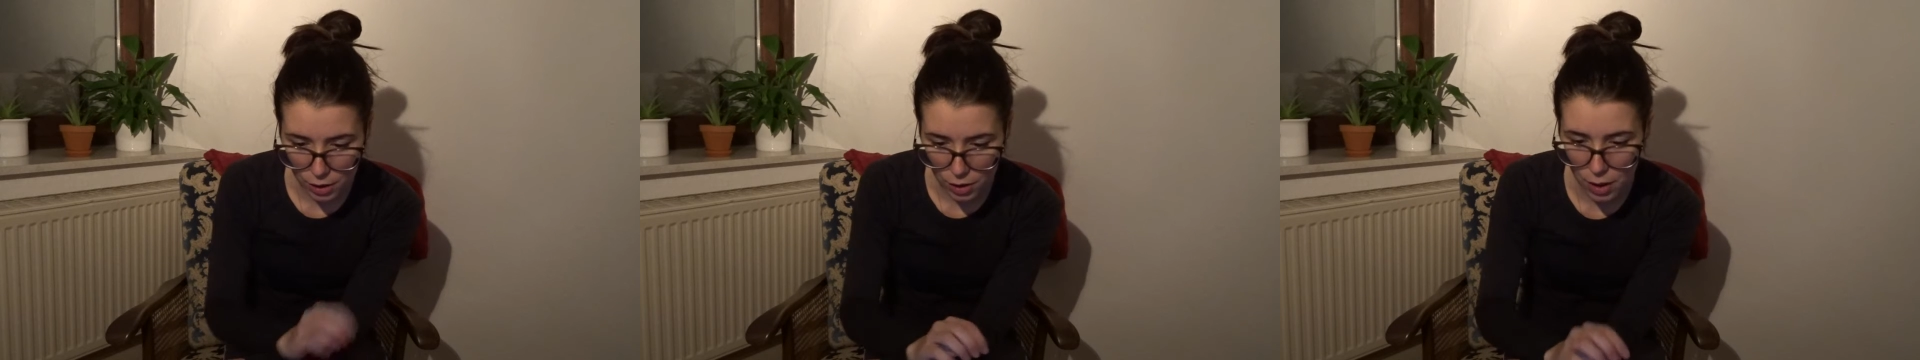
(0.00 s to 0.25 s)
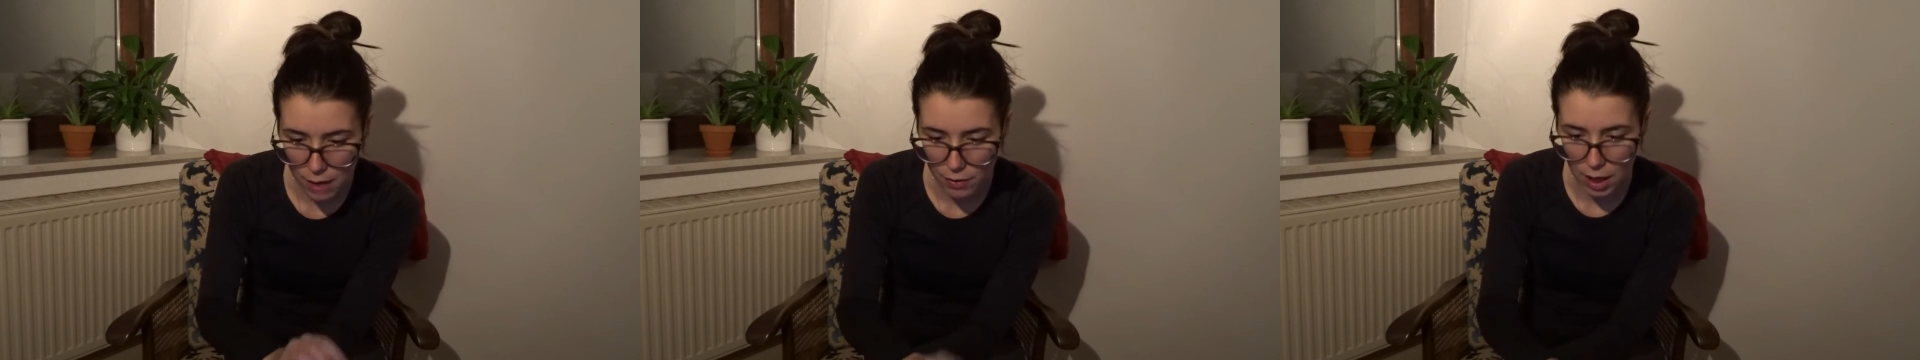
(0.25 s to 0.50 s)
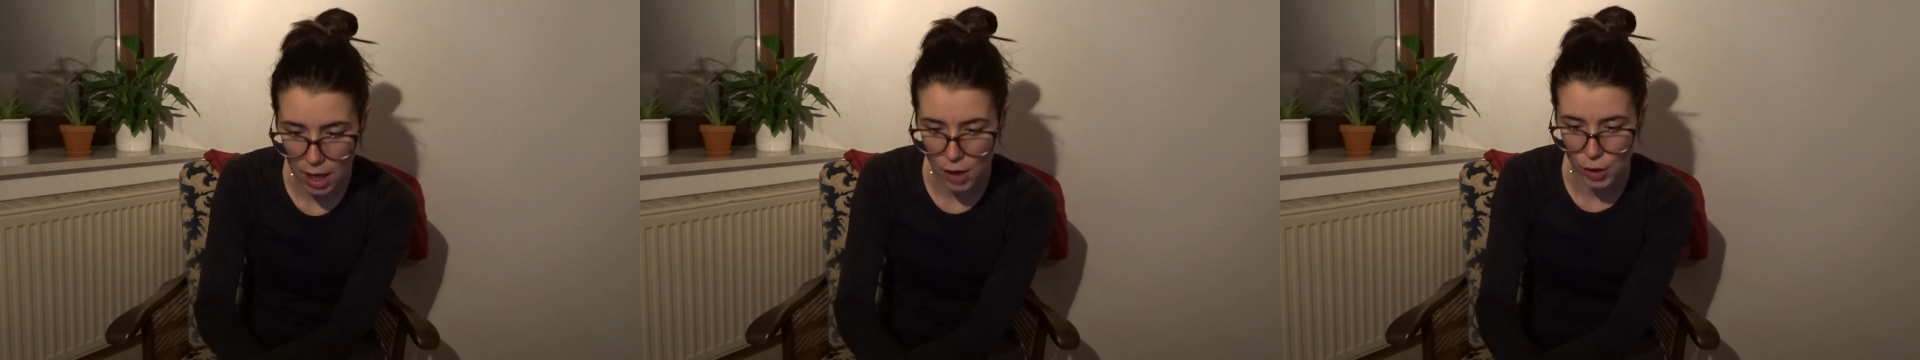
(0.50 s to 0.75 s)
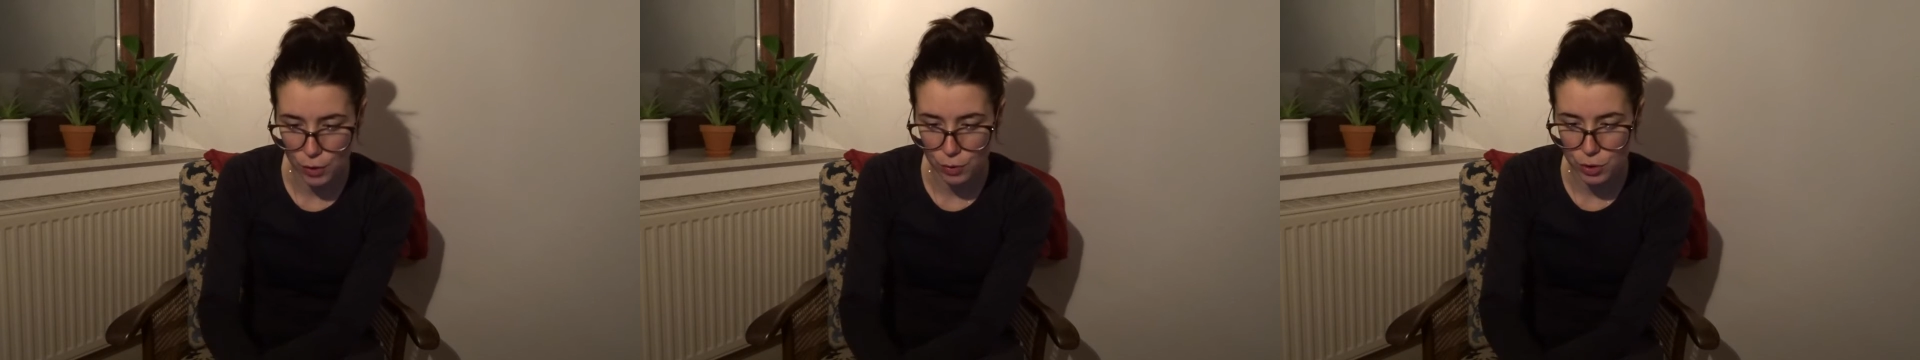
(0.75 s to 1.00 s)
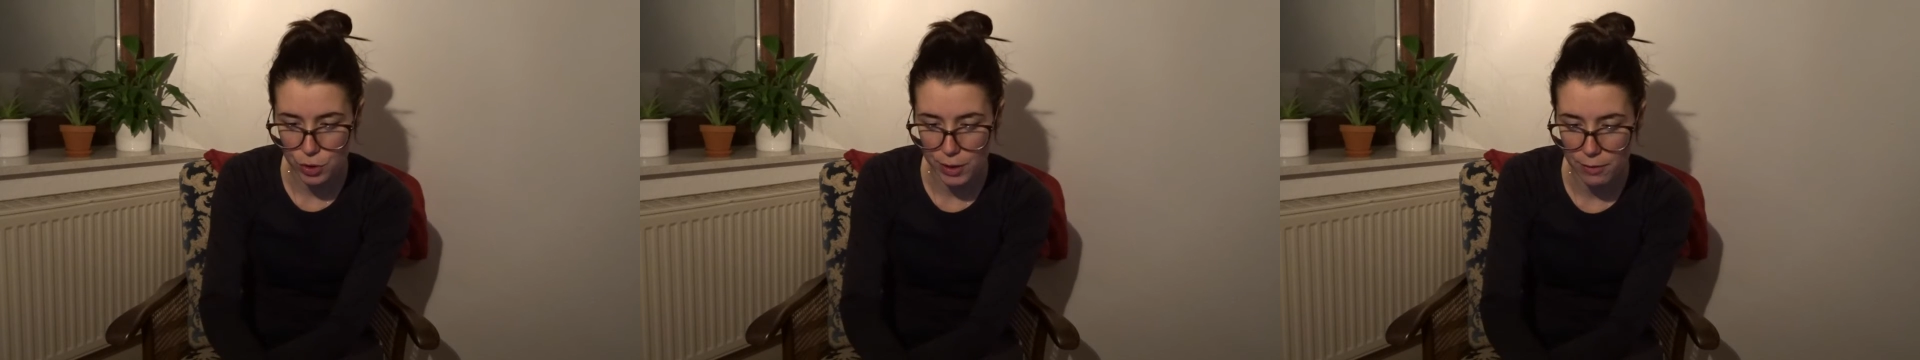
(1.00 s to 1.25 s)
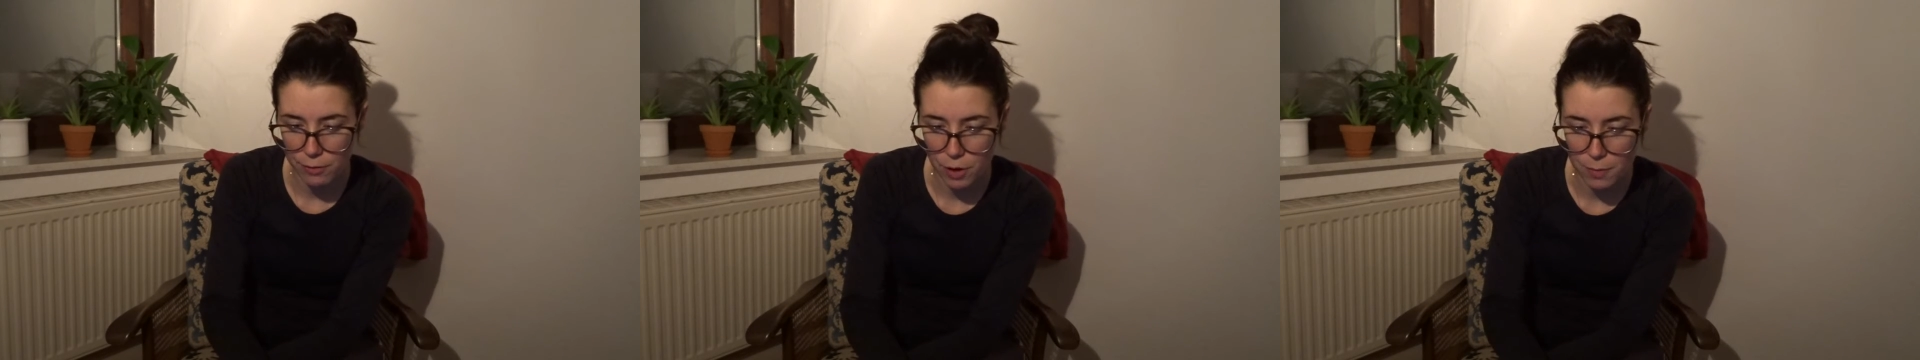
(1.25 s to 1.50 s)
grow avocado
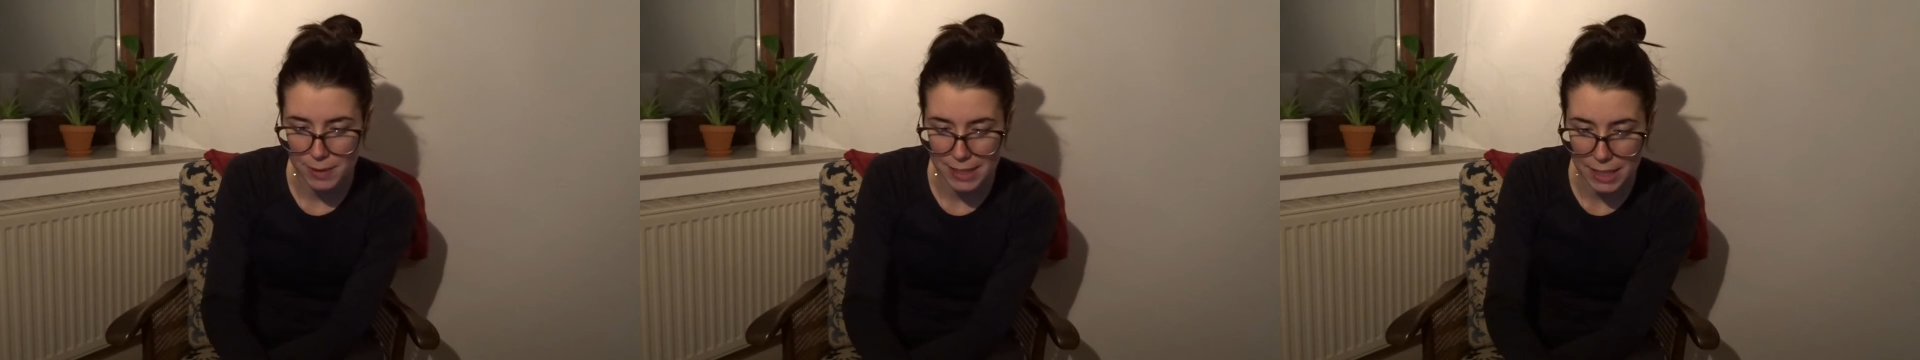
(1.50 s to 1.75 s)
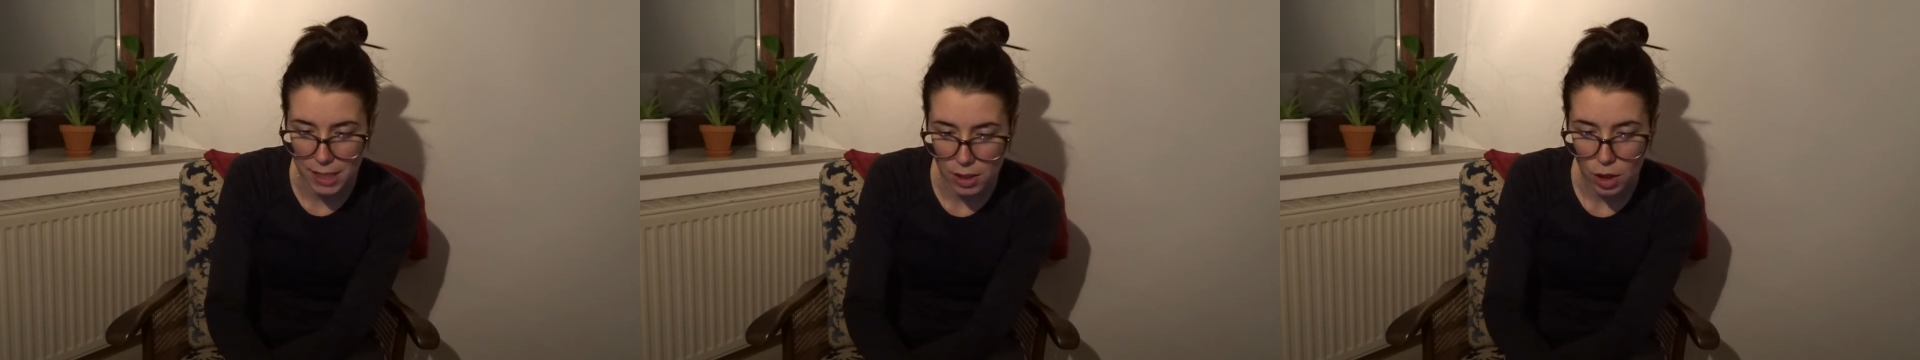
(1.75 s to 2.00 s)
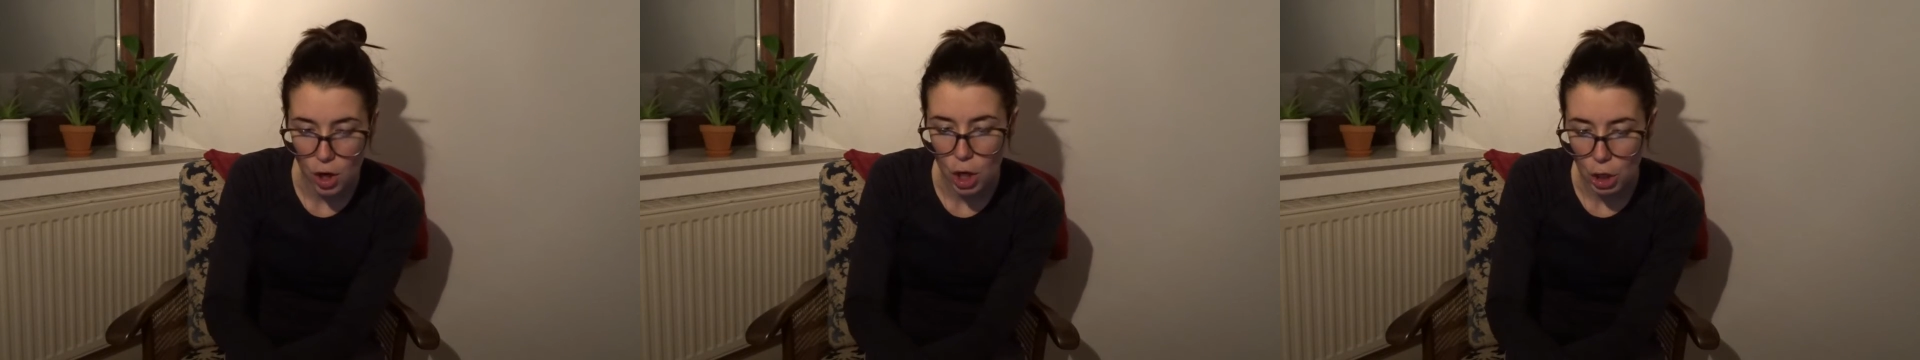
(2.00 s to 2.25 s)
tree from seed,